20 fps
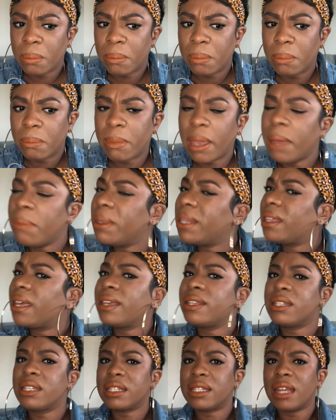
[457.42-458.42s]
Maybe
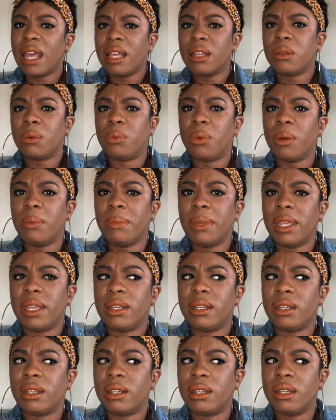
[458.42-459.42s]
that's just not the
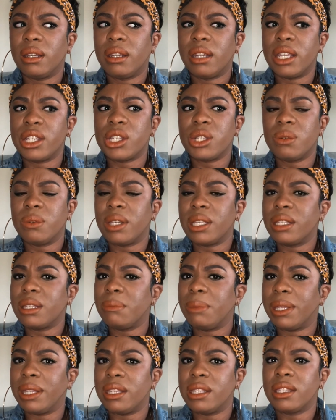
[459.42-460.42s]
woman that you need to
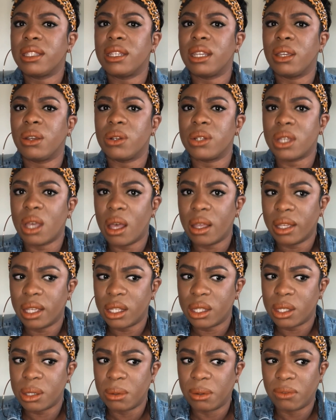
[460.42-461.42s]
be listening or talking
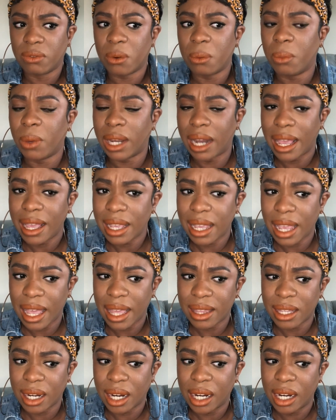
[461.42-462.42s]
to. And from what I
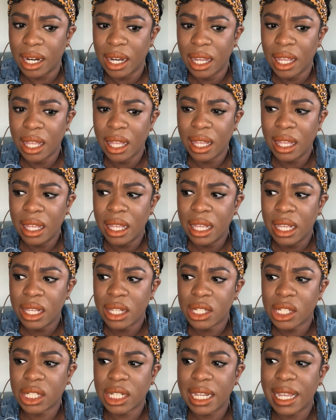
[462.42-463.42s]
gather,
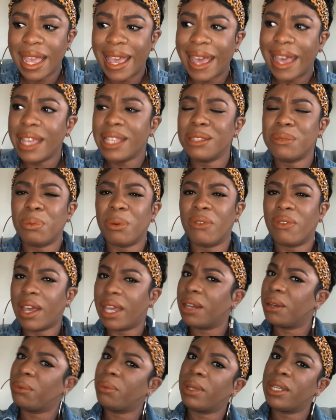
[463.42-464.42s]
she has
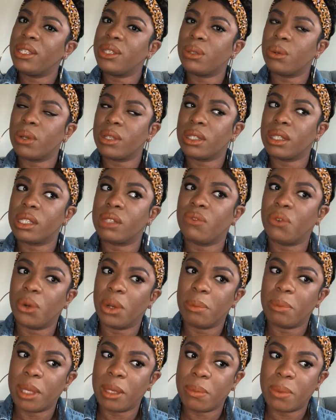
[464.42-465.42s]
provided resources for
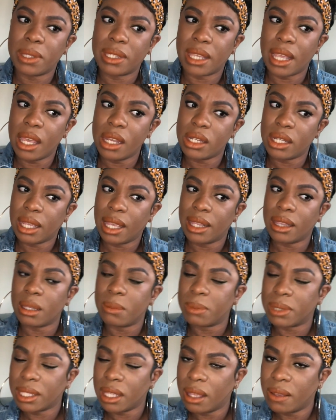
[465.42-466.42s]
people to educate
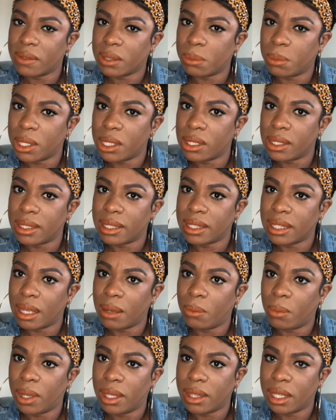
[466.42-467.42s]
themselves much in the same
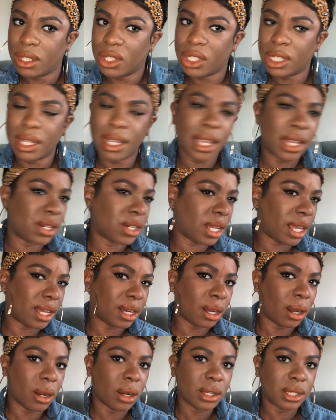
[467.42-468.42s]
way that she educated
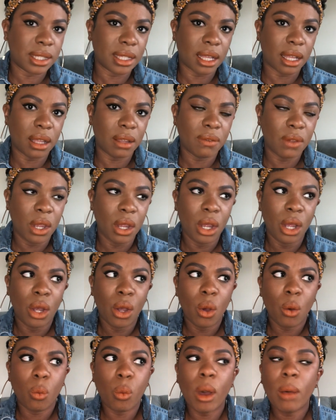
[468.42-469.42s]
herself.
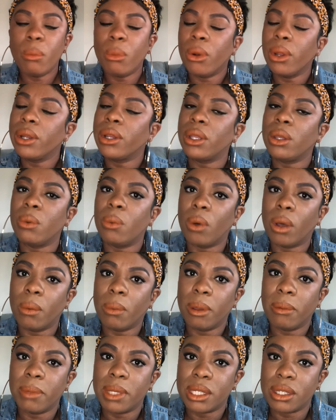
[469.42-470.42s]
What more do you want
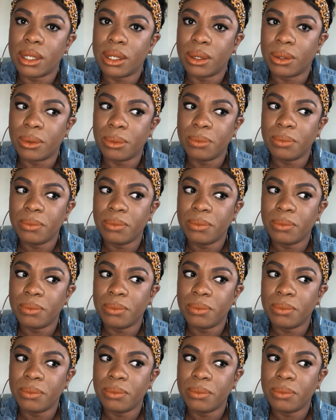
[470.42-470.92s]
women to do?